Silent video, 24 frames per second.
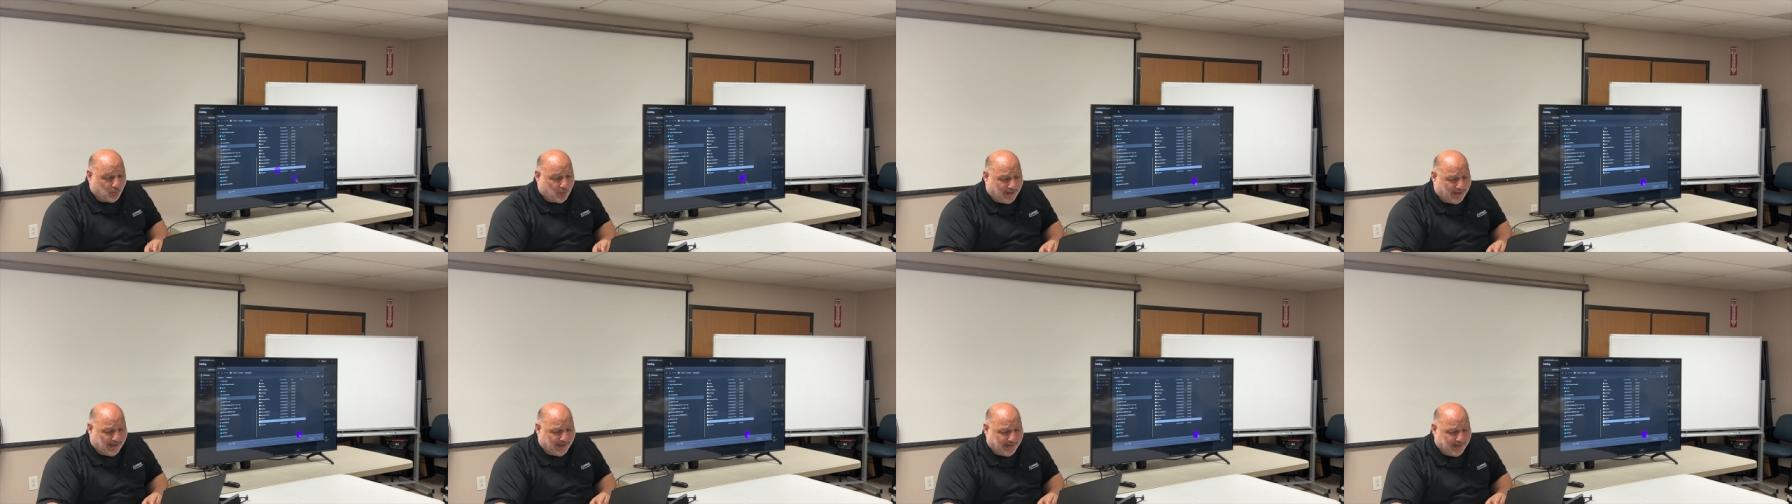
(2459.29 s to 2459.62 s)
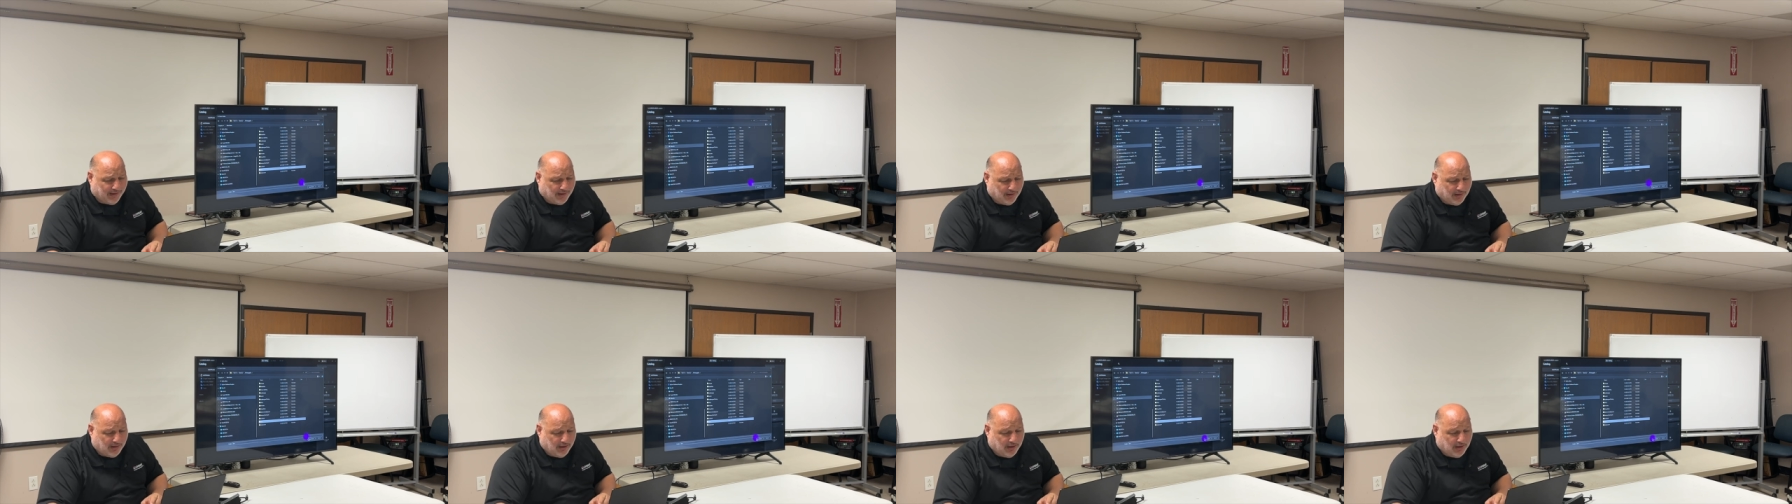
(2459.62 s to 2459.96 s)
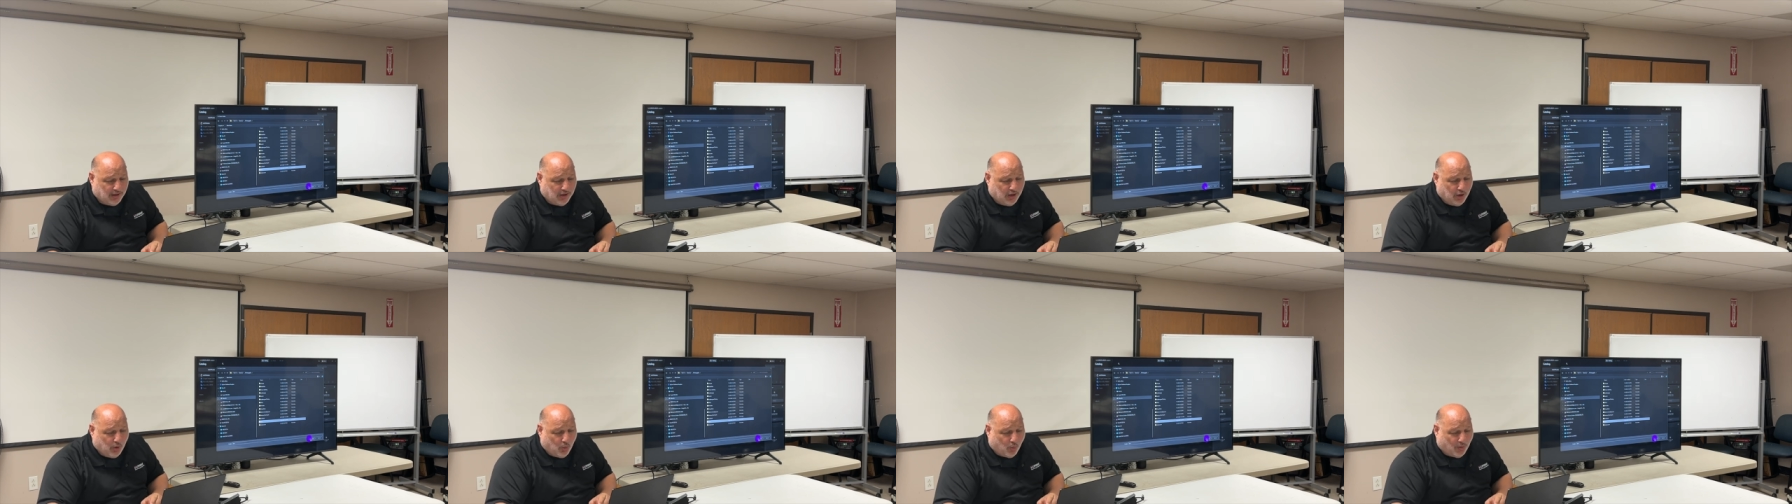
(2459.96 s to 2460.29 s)
why.
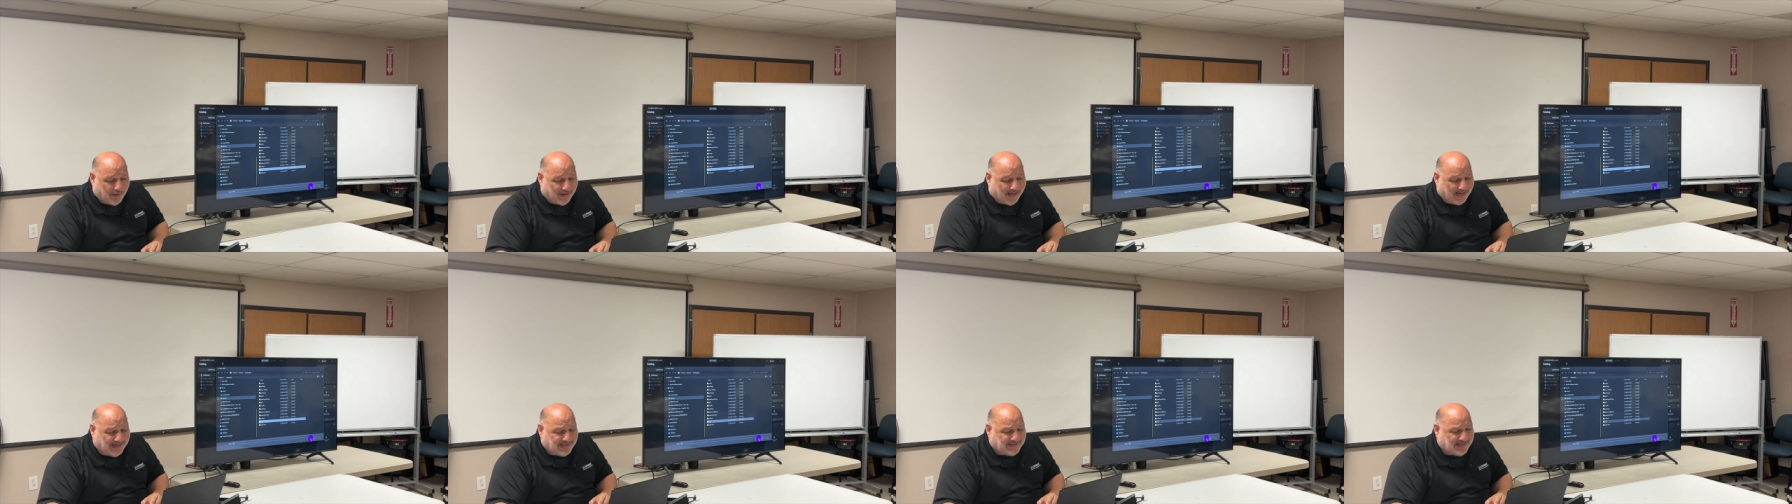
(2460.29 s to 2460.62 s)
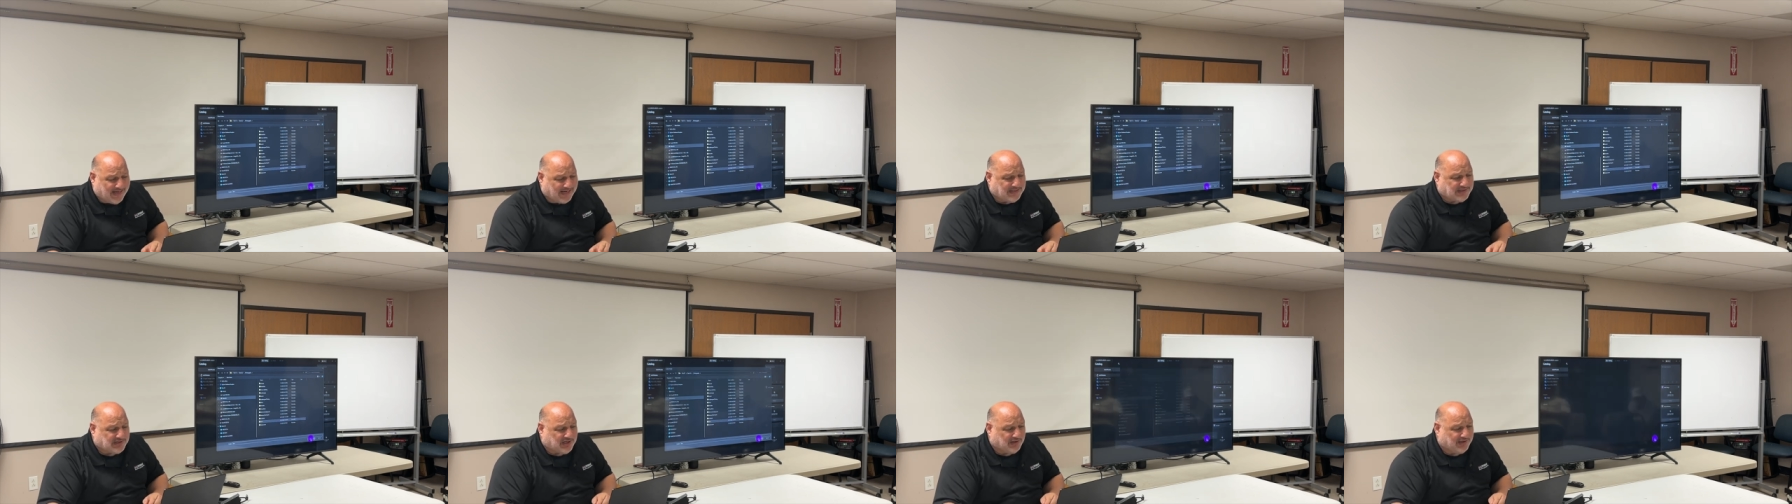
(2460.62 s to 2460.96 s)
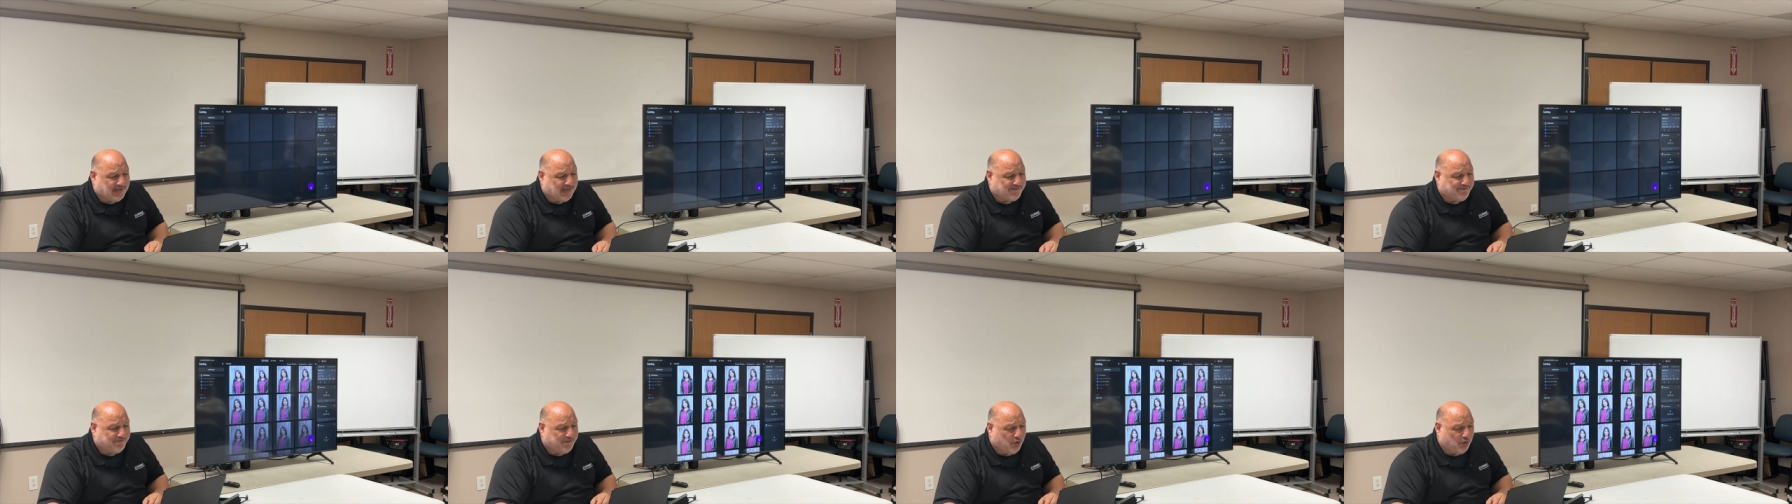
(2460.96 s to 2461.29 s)
When I say
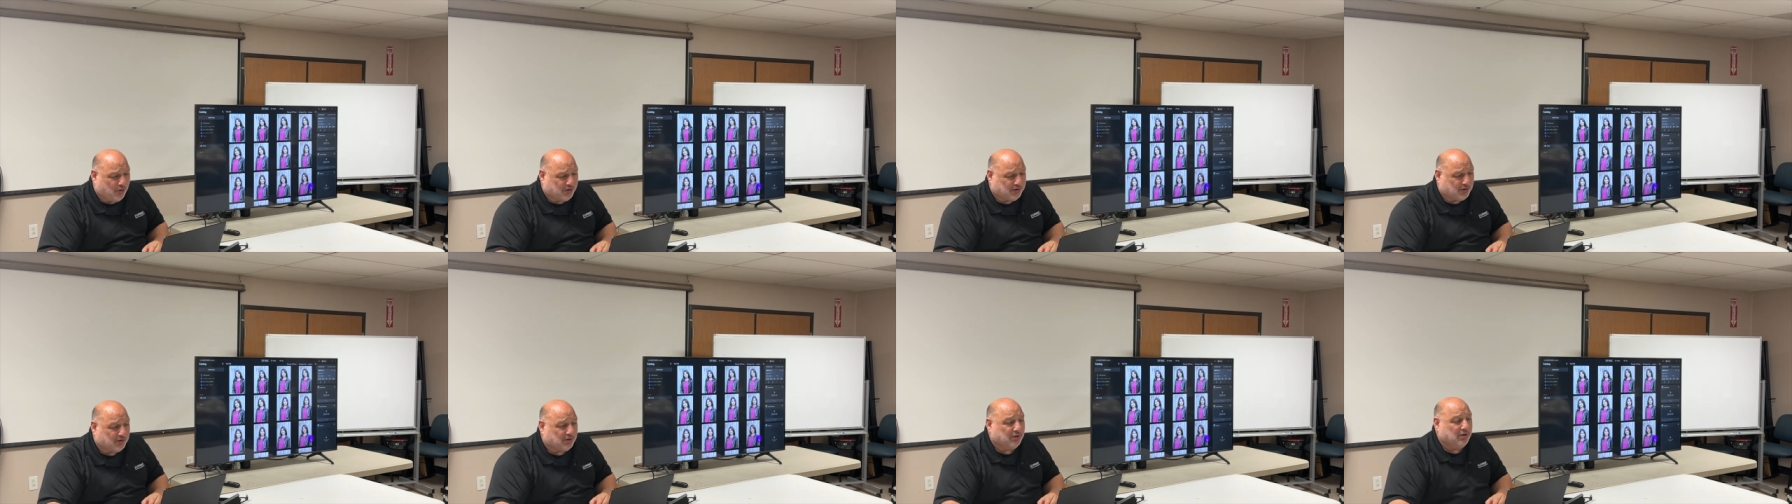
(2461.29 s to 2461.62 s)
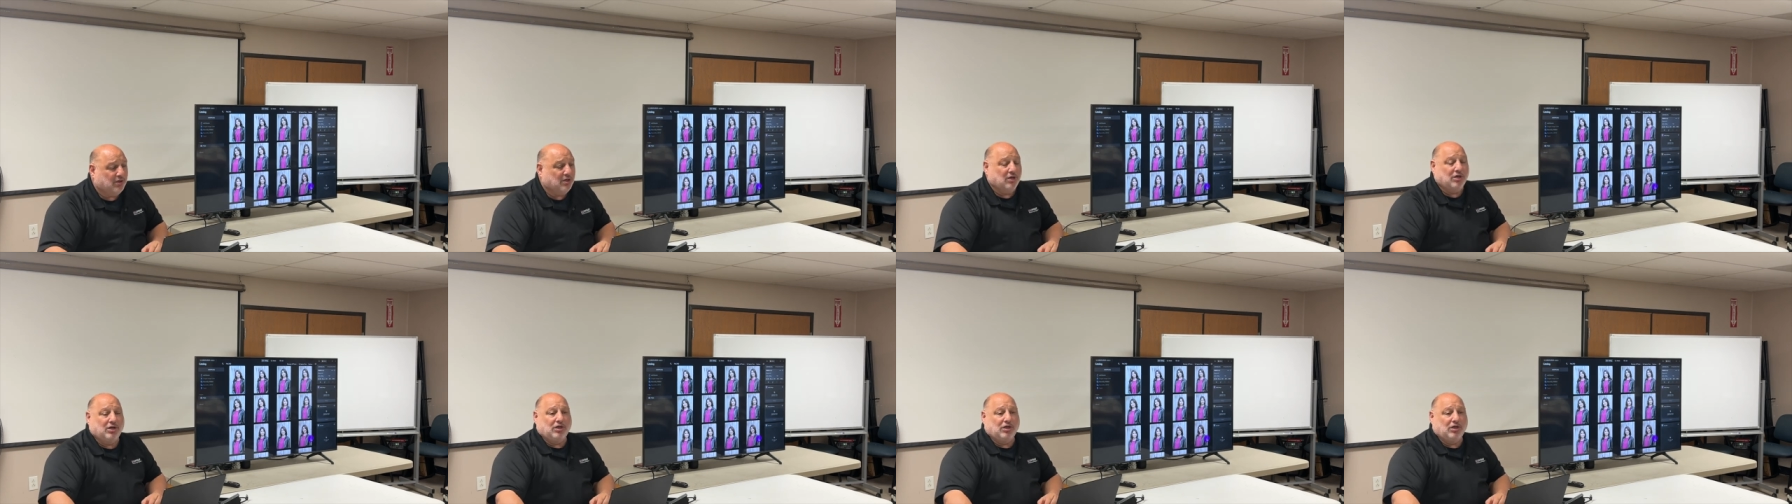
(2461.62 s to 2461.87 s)
select folder,